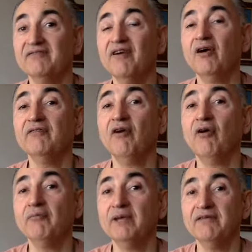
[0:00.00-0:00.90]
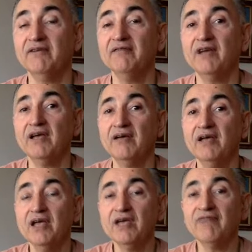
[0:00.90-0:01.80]
evol- ev-
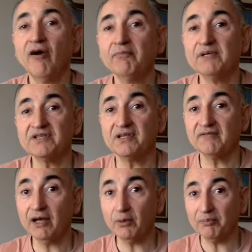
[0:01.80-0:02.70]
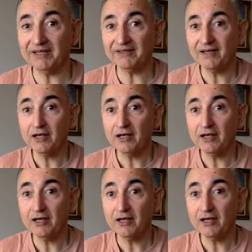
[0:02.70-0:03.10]
evolvements and development.